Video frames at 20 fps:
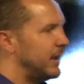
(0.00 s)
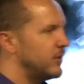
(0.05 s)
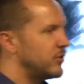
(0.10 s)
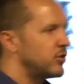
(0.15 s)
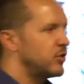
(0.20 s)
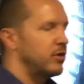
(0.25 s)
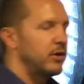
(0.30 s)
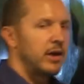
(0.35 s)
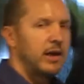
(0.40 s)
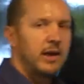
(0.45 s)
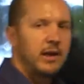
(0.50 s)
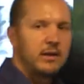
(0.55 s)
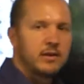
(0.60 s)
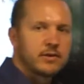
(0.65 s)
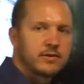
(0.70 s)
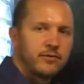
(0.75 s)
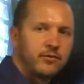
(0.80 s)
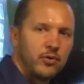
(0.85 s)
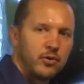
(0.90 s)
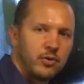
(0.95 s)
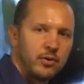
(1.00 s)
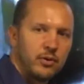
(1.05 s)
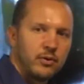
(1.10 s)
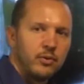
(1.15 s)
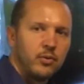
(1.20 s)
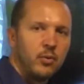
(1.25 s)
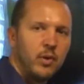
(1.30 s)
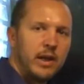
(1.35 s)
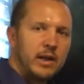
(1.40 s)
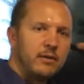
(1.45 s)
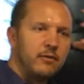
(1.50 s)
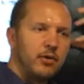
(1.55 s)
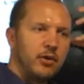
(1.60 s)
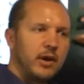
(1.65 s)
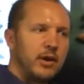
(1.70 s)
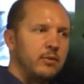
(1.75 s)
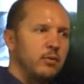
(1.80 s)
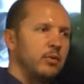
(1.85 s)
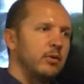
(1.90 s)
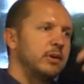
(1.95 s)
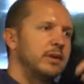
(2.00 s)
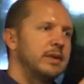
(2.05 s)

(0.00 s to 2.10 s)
inch your head is forward, the weight of your head will